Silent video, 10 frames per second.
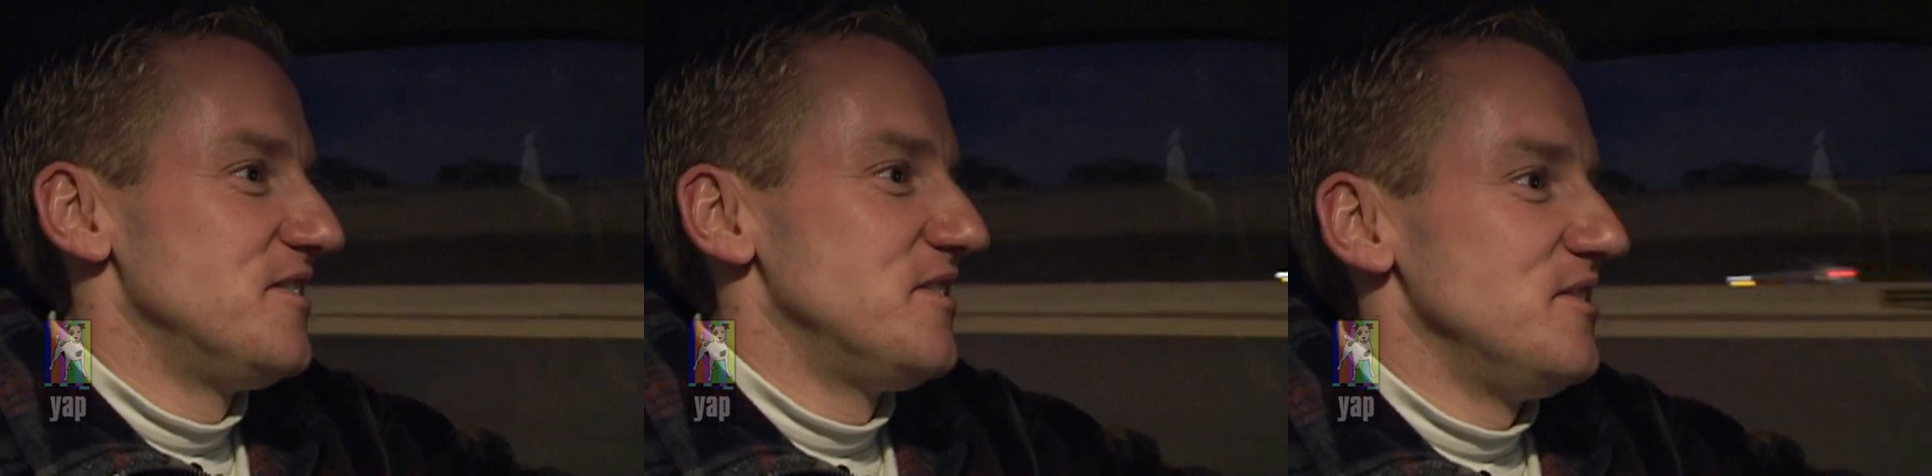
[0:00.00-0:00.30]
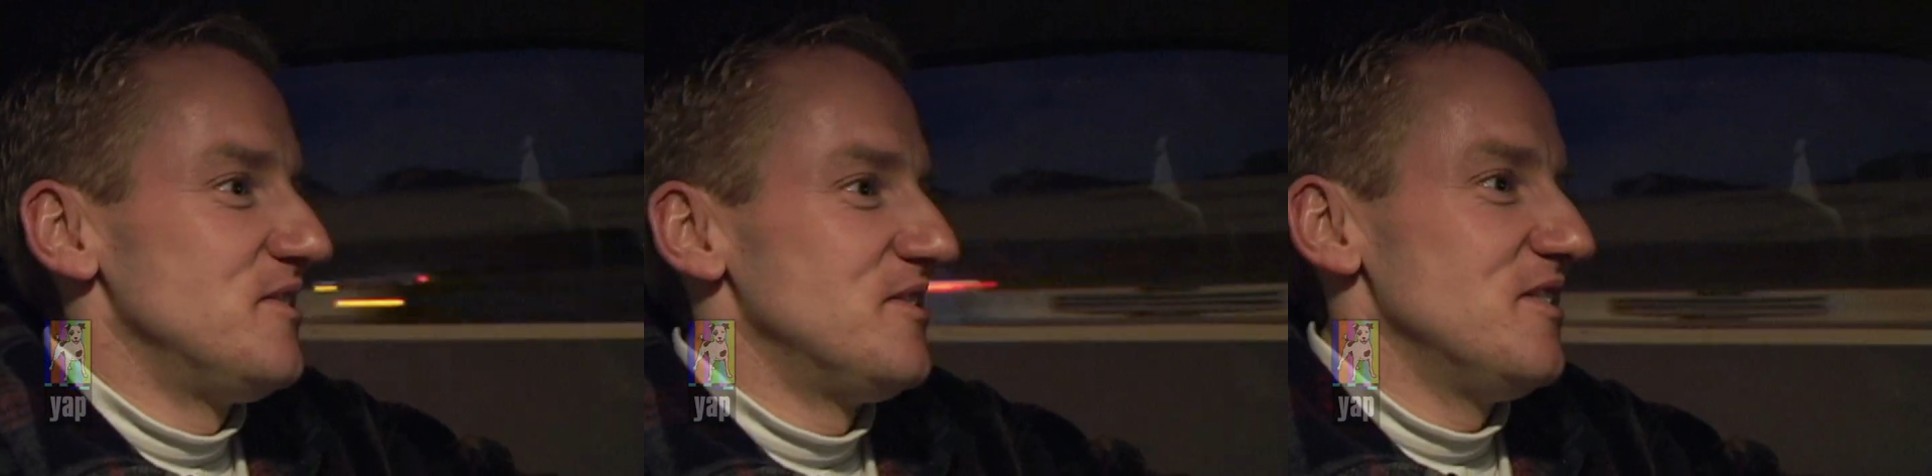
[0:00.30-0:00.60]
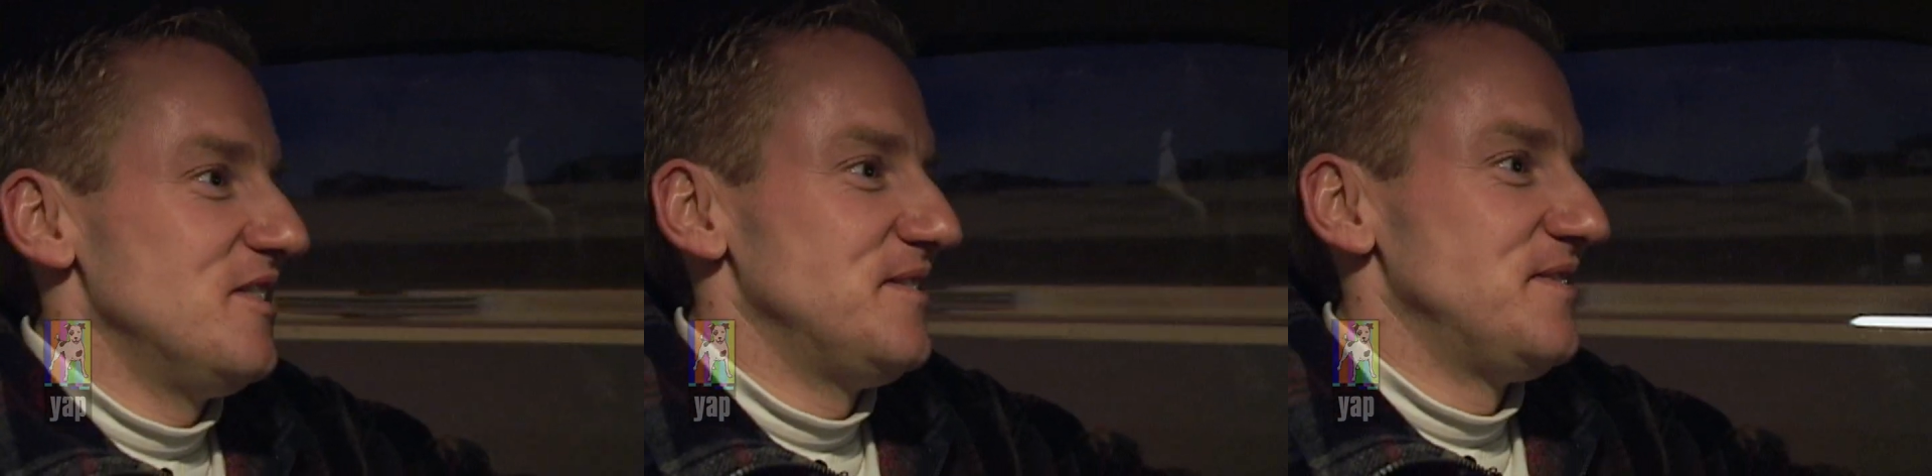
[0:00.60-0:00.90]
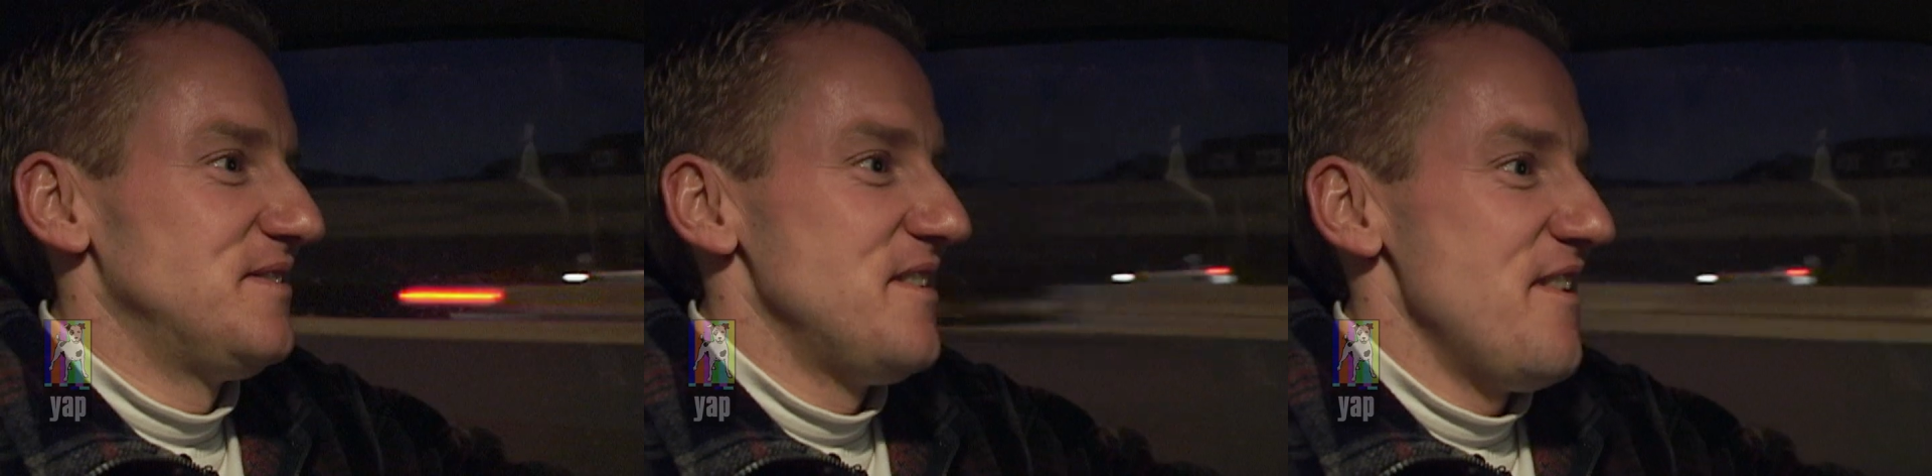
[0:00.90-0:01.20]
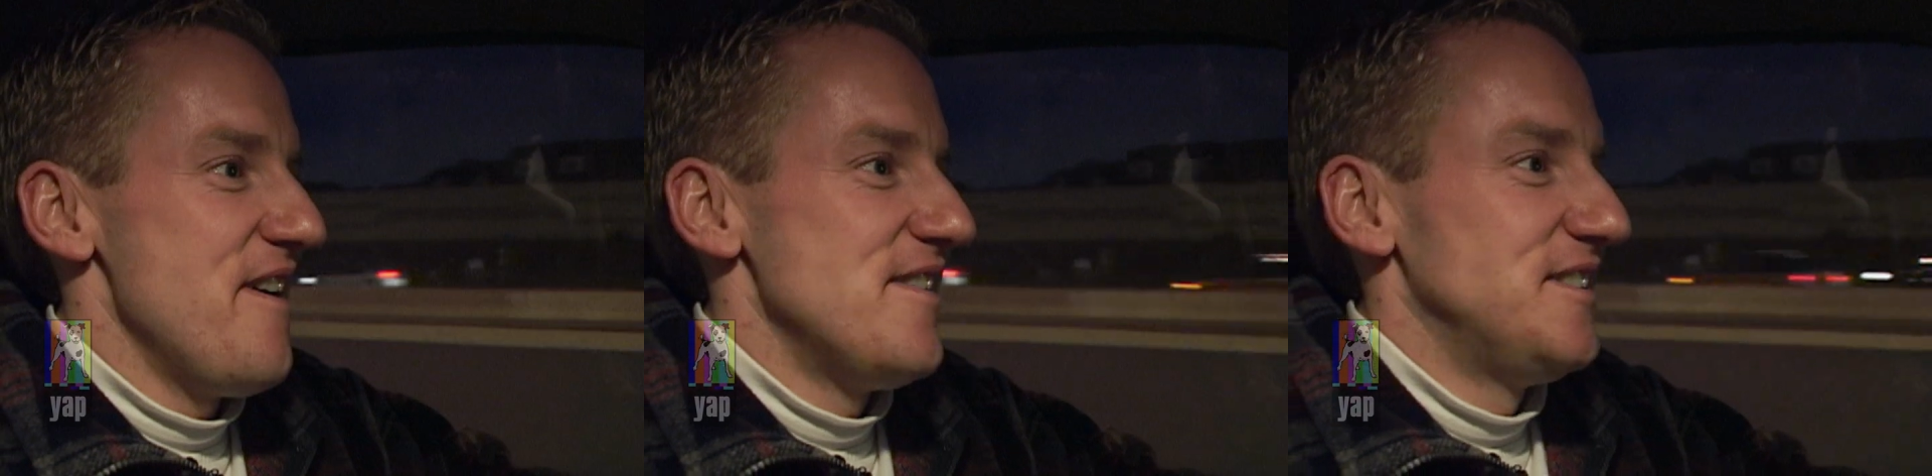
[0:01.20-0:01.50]
She's, uh,
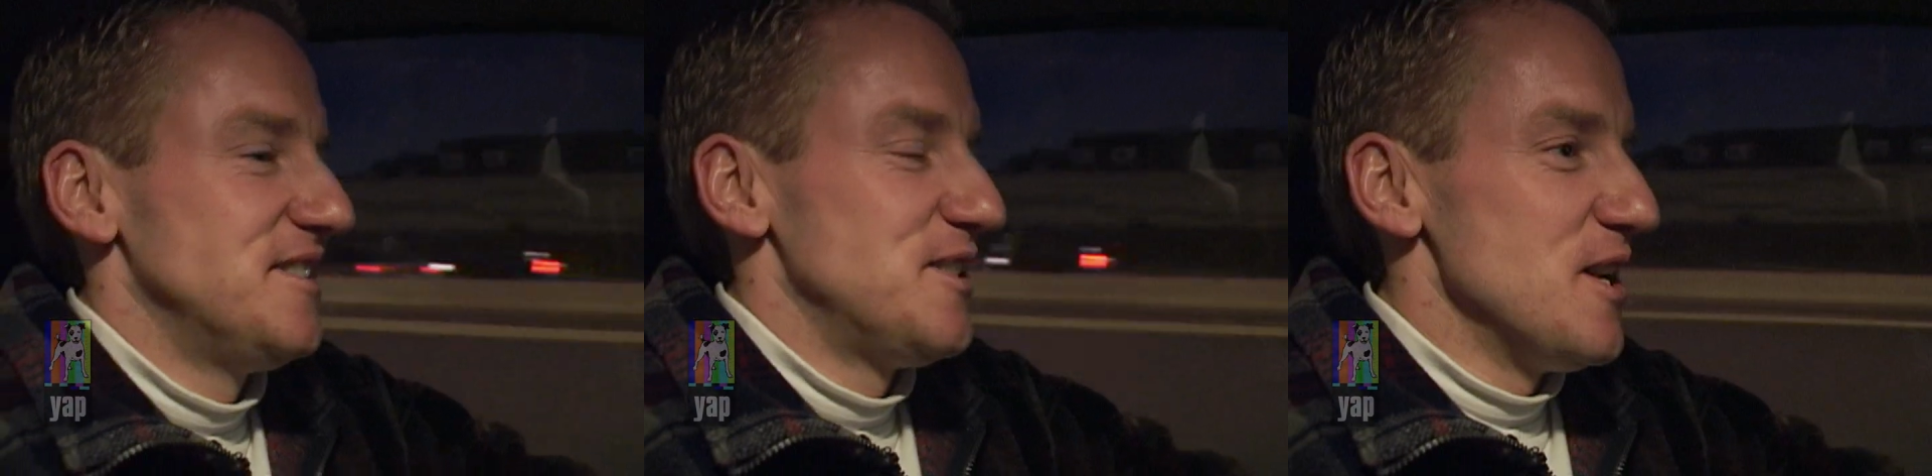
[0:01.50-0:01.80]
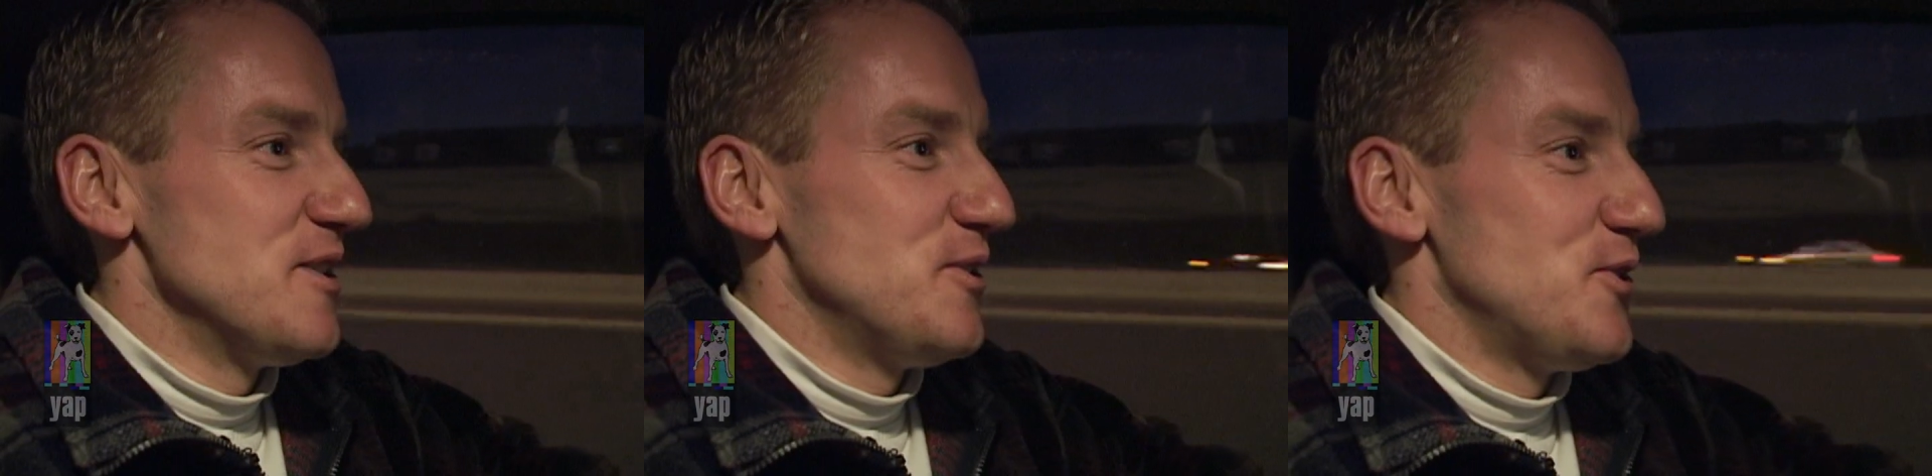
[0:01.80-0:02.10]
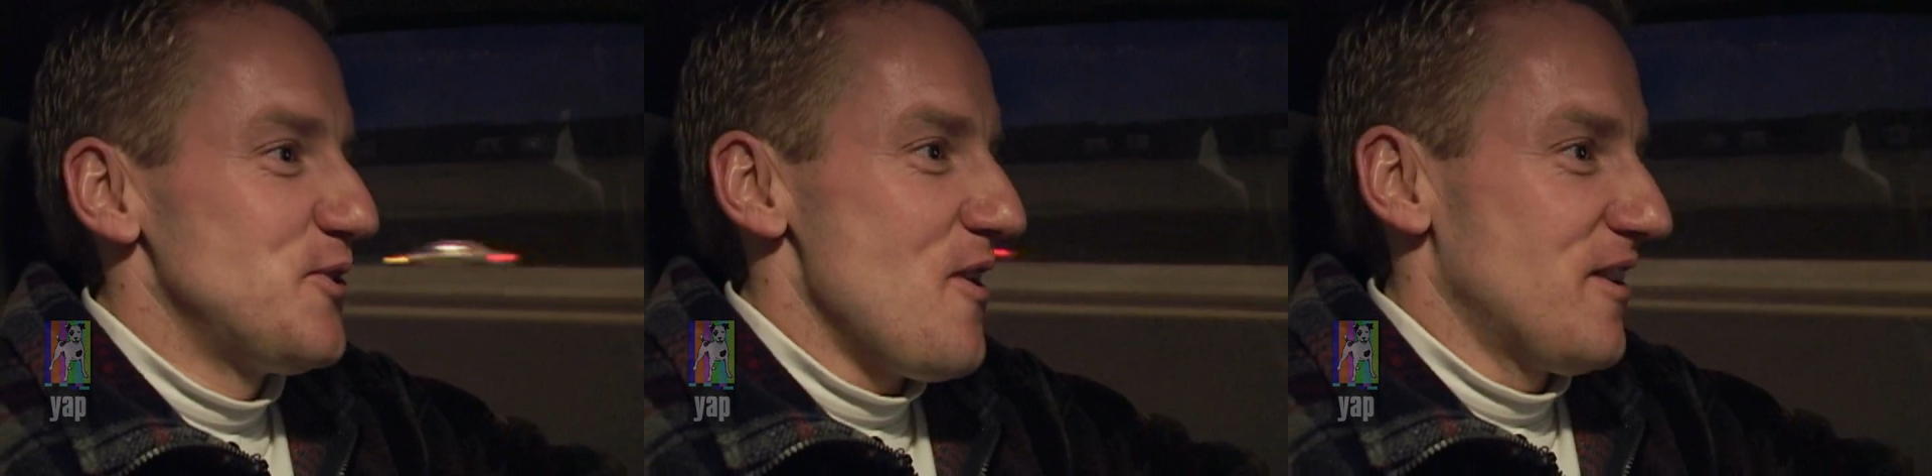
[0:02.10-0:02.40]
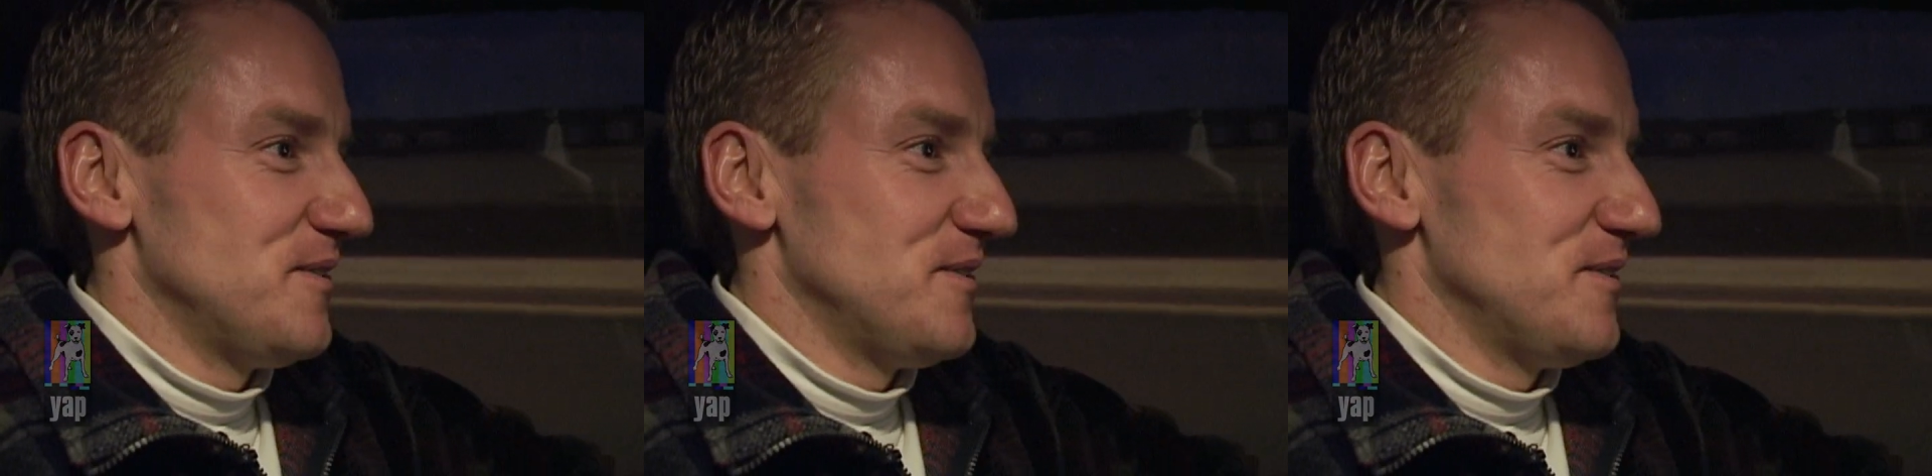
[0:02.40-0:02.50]
she likes to talk.